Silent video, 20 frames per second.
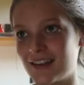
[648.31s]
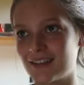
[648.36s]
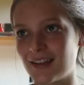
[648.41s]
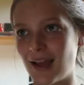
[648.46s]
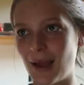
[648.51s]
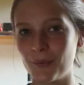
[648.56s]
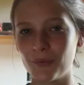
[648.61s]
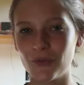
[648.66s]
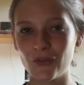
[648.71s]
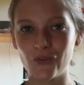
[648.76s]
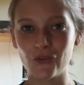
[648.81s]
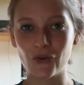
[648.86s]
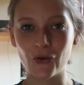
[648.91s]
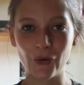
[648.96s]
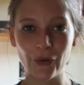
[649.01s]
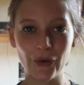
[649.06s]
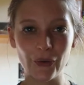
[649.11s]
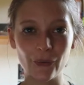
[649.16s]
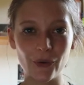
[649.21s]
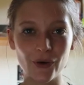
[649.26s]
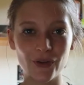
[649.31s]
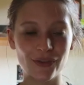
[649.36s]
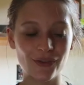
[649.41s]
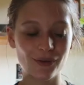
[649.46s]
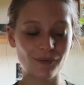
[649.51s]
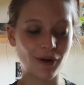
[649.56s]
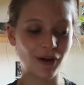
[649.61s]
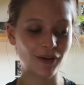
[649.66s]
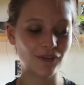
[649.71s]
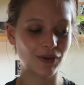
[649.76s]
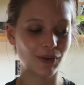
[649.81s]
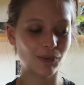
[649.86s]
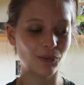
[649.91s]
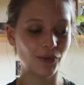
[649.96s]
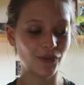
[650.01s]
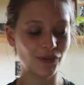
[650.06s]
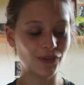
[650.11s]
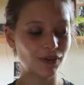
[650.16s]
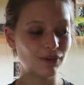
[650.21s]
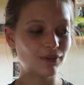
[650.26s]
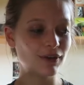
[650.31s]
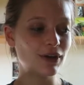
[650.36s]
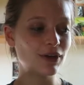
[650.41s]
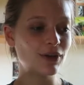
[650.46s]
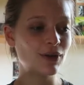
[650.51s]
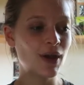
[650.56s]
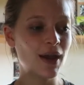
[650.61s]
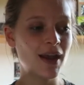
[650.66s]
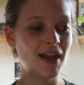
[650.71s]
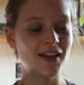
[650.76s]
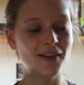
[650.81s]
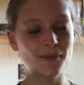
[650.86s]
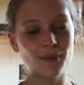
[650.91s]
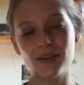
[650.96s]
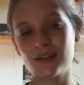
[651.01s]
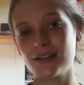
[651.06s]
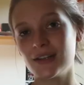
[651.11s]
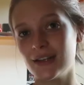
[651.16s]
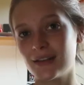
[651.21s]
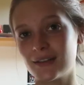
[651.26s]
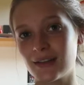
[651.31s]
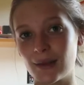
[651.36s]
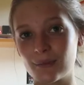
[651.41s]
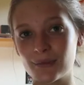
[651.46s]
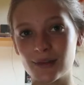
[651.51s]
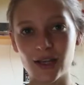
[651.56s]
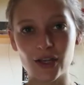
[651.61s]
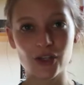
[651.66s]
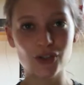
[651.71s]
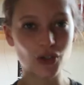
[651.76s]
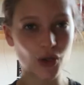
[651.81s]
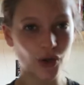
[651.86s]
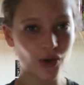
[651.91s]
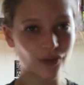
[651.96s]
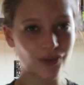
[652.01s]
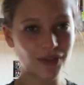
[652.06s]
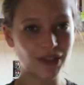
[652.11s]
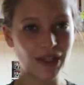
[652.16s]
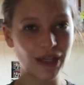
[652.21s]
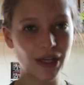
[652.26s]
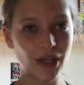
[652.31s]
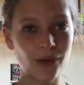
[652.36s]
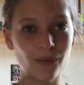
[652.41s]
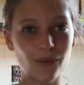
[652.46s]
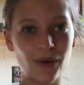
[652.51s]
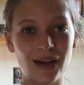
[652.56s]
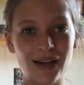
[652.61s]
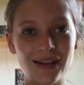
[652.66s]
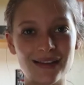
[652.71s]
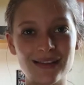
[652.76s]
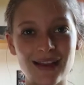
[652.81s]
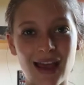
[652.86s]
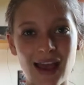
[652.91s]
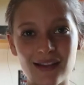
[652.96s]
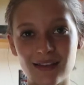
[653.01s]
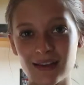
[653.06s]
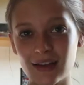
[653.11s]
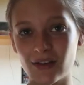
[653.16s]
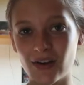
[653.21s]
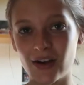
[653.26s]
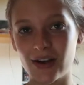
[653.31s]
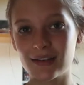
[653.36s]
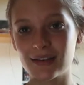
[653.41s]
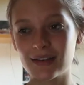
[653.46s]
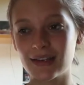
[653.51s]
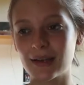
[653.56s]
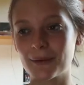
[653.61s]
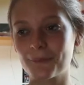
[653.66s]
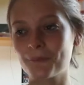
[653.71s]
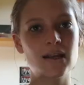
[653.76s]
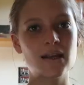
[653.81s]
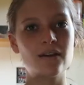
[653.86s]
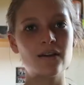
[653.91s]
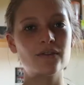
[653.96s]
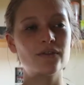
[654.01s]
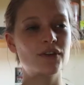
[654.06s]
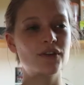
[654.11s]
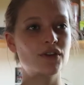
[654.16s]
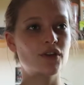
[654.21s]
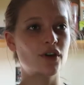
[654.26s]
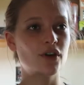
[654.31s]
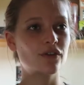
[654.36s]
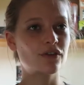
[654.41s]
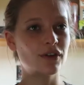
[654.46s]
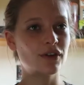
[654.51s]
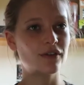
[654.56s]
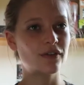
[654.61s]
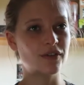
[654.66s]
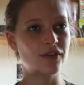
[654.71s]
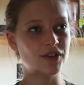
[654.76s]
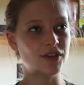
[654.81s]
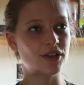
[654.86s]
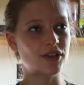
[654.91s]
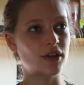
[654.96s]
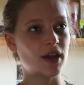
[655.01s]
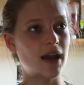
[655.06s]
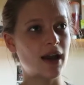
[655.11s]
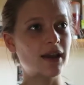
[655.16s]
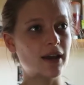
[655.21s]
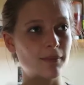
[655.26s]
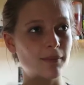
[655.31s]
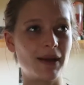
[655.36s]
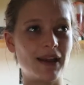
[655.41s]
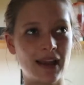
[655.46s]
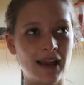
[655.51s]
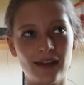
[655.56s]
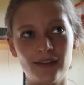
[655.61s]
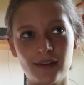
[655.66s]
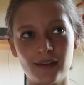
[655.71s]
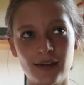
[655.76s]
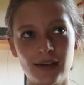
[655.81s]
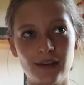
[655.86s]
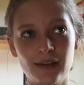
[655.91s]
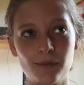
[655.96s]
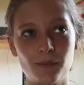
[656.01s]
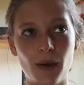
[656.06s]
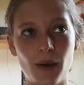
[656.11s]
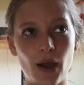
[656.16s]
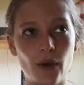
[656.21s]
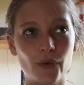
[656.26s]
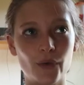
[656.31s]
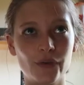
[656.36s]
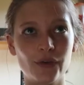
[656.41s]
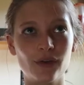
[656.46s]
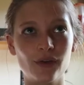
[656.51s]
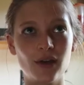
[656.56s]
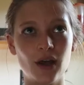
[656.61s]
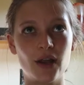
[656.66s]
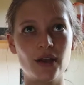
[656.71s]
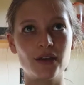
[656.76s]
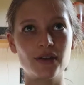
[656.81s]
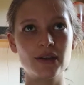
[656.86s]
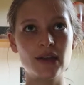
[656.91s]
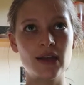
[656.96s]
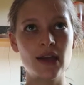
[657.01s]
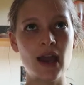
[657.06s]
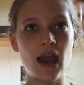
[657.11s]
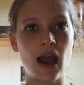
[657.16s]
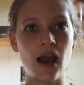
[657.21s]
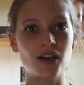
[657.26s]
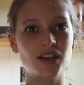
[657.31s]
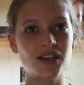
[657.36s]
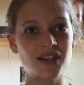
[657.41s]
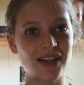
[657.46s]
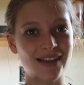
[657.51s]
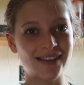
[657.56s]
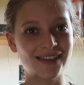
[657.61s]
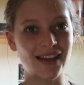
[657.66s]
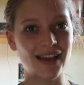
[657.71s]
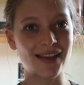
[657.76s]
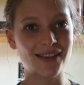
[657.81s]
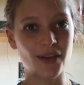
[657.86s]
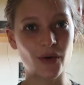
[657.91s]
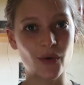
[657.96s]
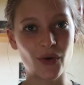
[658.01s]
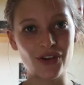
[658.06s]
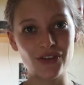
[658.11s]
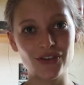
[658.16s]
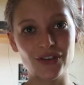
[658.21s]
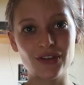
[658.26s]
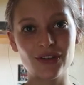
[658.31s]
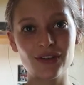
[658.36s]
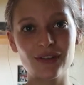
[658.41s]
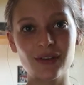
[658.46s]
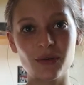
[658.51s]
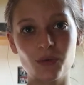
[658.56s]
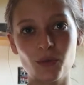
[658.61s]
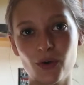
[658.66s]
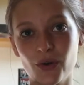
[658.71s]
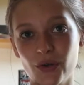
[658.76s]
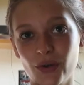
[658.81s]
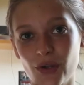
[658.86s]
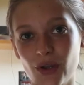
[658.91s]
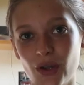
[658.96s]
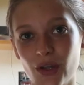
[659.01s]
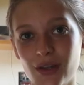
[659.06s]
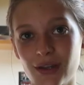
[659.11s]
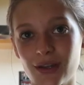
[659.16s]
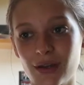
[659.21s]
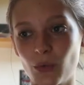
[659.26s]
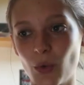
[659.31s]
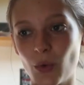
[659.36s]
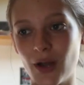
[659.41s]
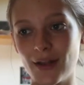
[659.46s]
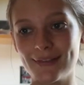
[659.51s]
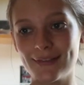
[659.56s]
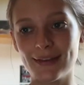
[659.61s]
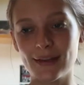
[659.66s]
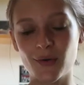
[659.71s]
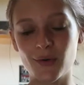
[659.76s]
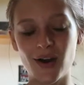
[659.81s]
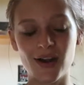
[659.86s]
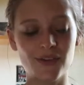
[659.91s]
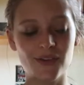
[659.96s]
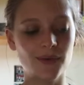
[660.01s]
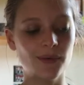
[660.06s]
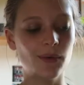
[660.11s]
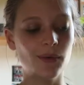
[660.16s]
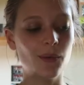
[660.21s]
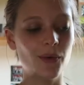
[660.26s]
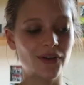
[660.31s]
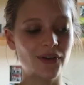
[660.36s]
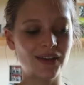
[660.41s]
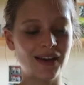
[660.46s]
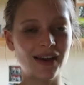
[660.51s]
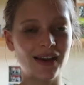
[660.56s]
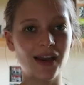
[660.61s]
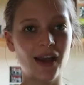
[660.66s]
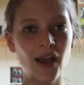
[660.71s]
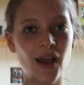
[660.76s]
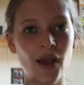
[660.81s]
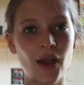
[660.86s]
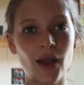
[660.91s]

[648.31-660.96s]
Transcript: exams is knowing what the mark scheme wants of you, especially exams like geography, where it's essay writing. For geography revision, I learnt my case studies, but I also learnt how to dissect the questions and what the words in the questions were wanting.